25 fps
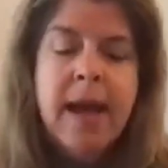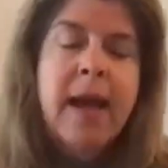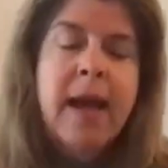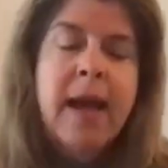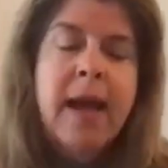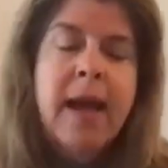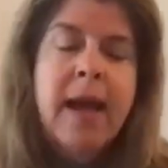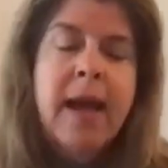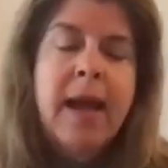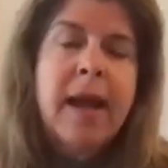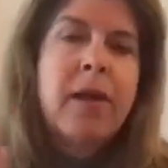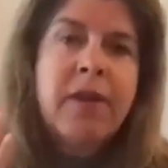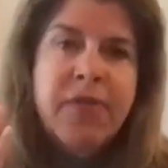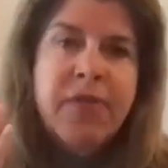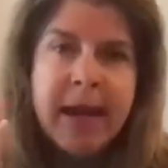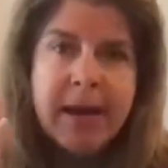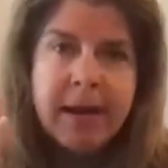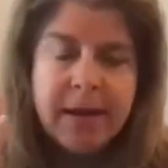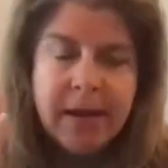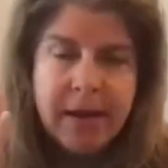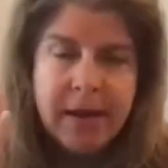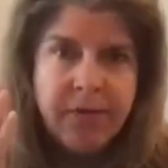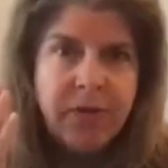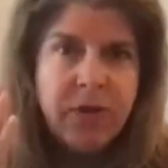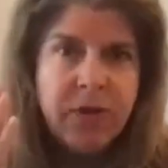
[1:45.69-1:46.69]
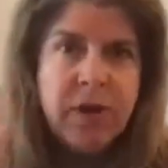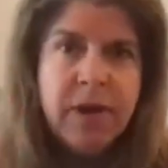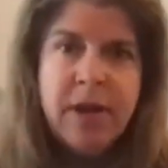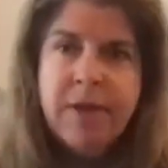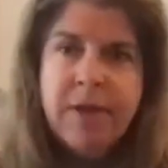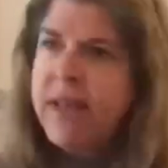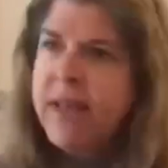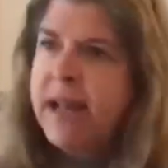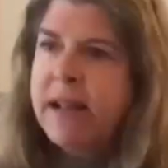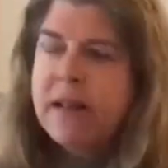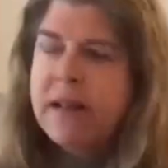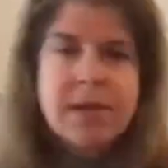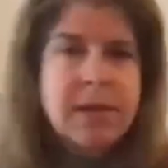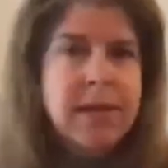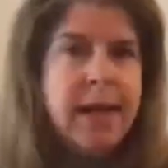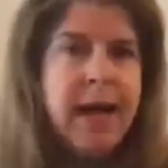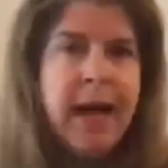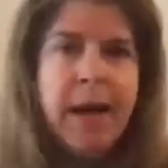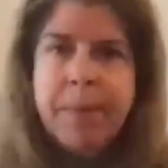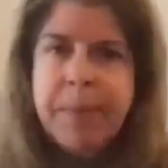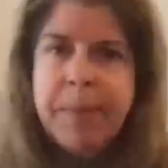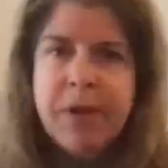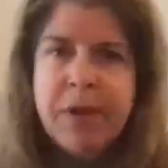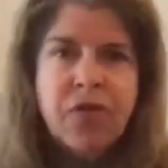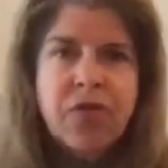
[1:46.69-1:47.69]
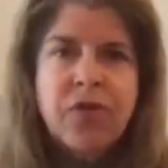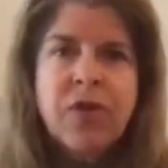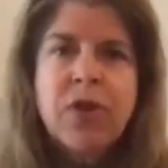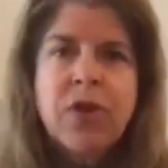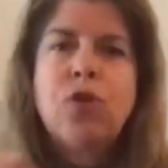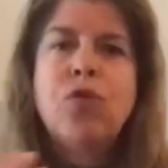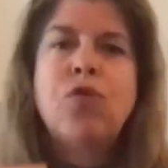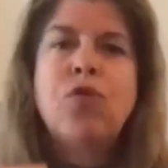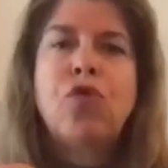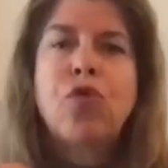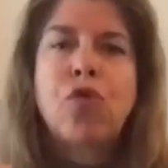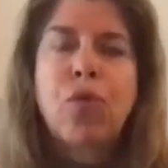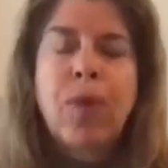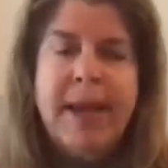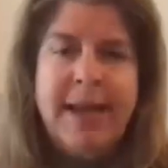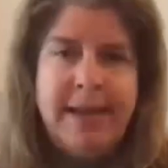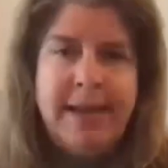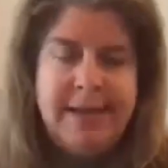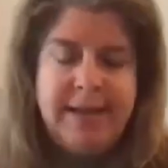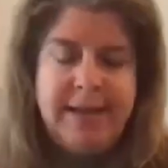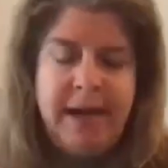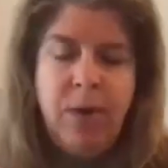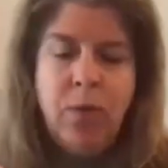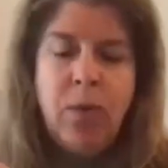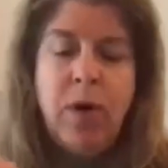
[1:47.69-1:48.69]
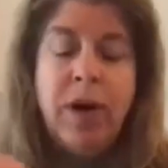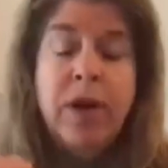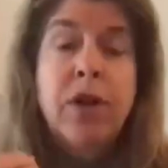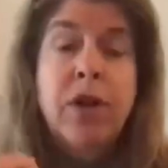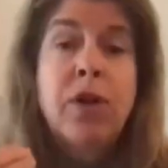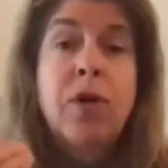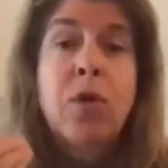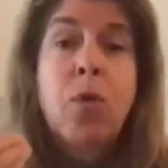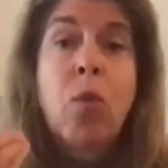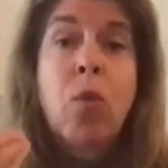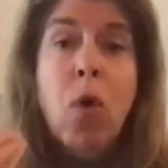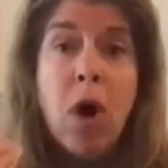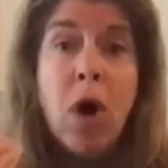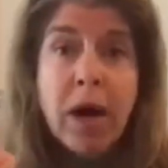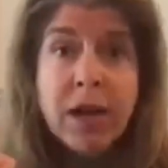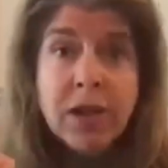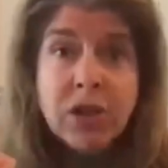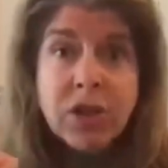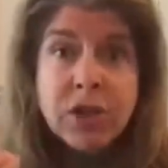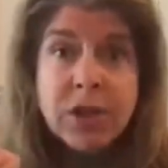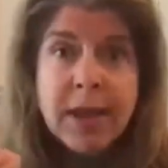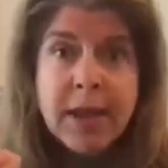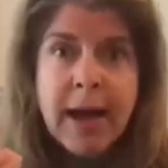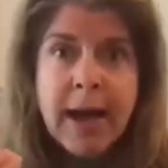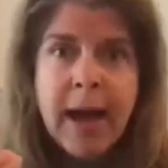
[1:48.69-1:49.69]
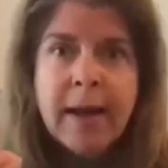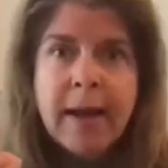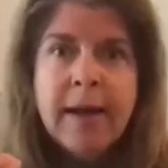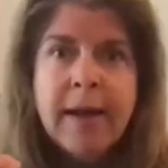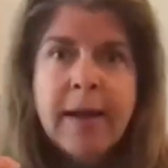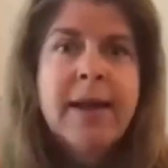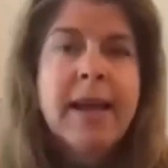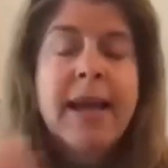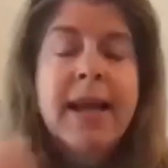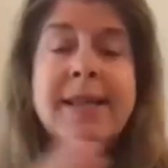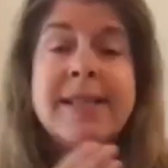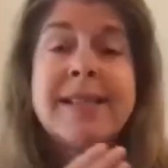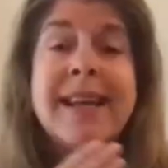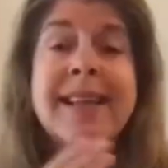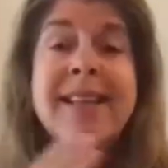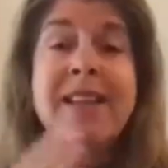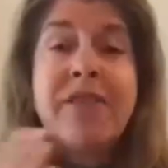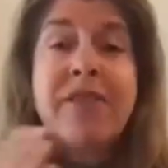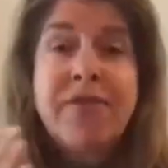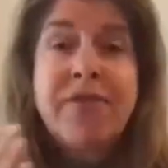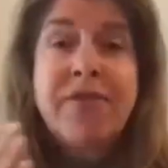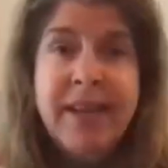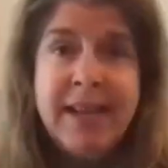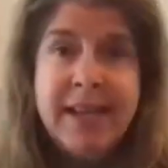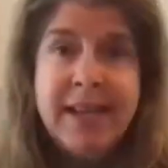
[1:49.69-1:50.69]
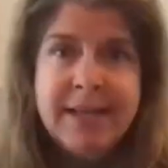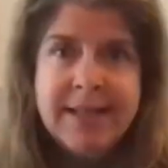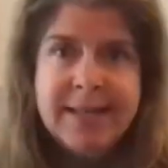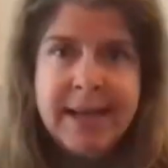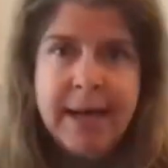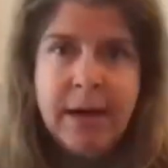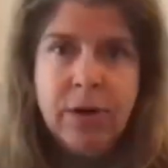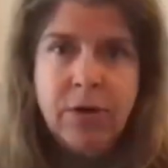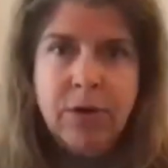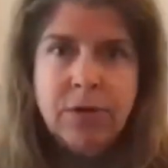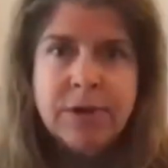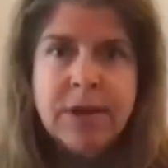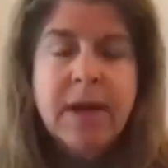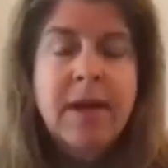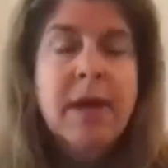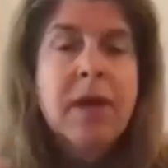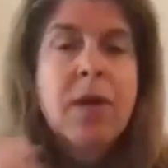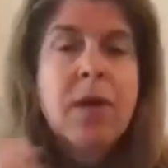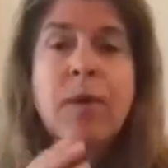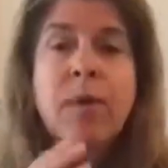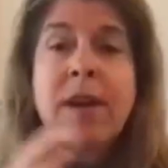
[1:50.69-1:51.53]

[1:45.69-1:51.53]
And if that happens for you, great. I want you to watch that until it fades out.